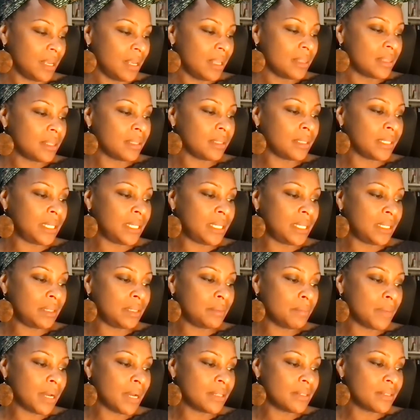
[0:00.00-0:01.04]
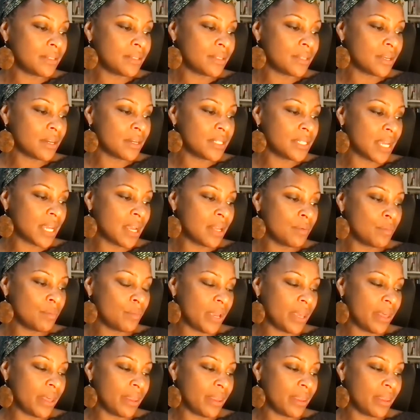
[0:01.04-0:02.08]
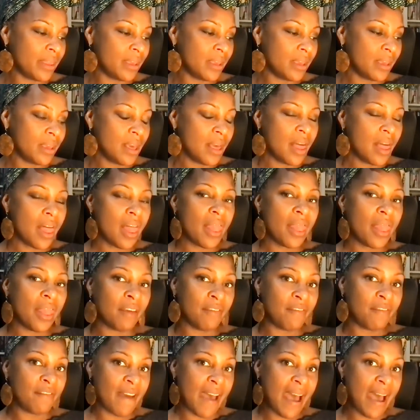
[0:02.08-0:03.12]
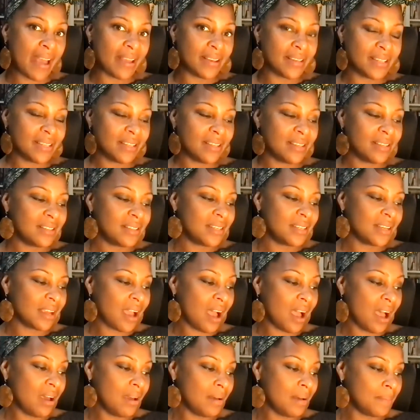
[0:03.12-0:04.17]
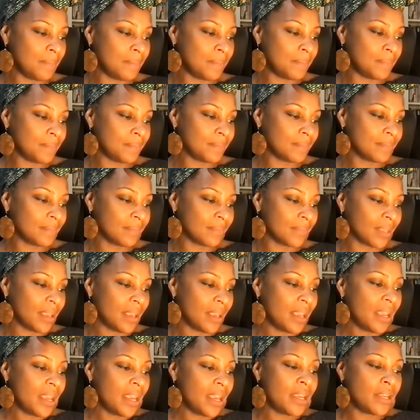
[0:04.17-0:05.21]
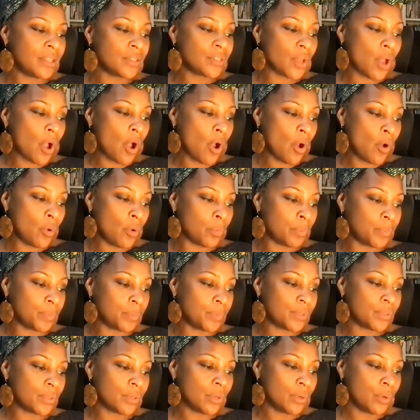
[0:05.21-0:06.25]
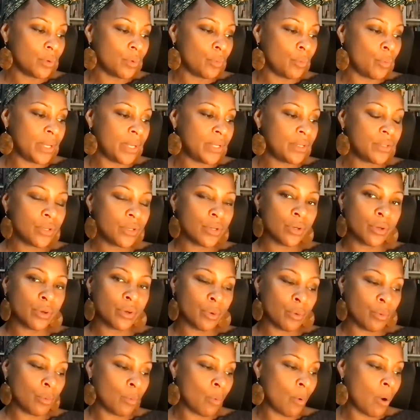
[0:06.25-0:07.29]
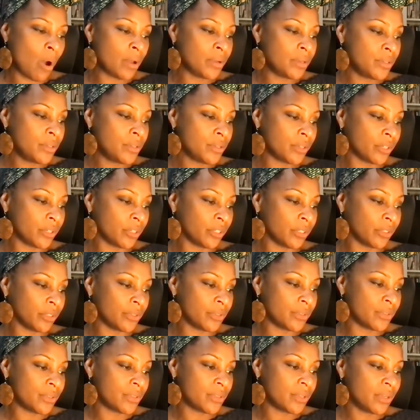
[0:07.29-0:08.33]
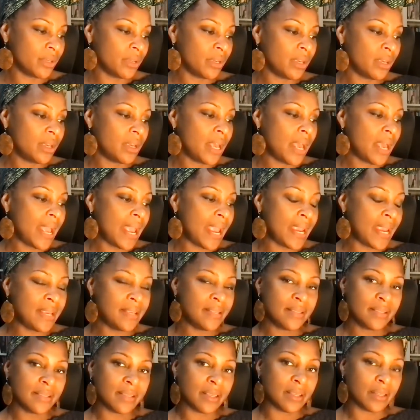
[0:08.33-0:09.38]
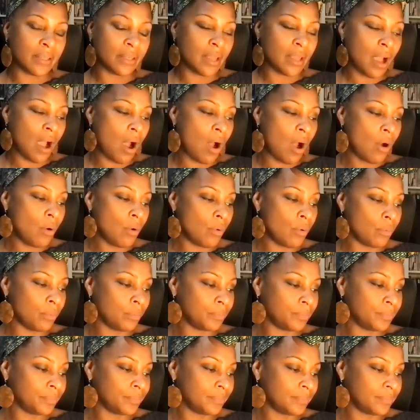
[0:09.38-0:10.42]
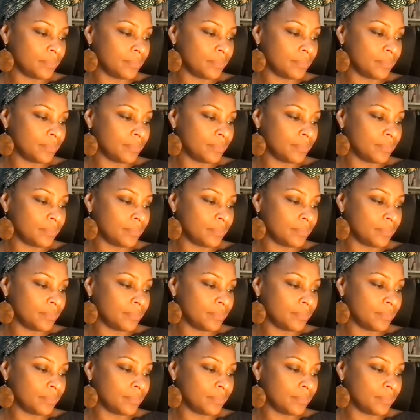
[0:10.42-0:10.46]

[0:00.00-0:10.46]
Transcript: The lean months are done with, the fat to come. His hopes winter wanders, hasten home.